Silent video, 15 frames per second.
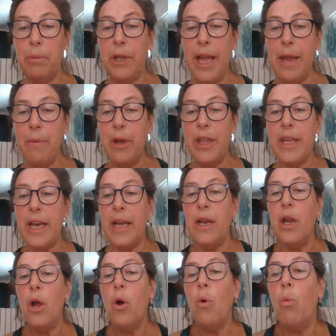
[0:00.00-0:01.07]
play with it
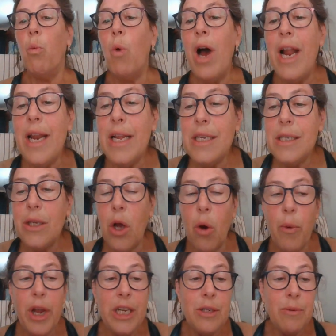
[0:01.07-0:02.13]
what is
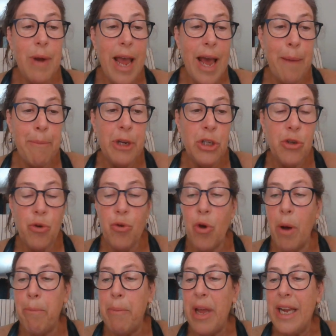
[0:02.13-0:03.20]
going to happen to
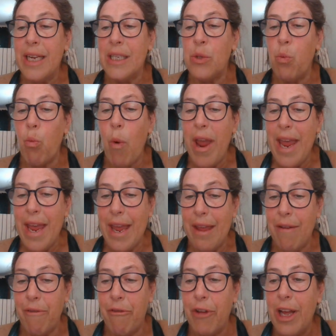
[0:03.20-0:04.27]
your biggest
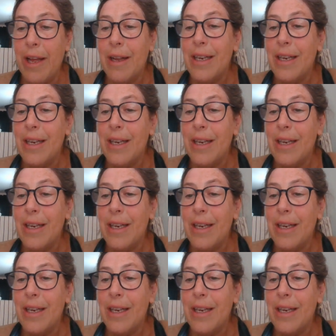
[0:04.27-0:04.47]
wave.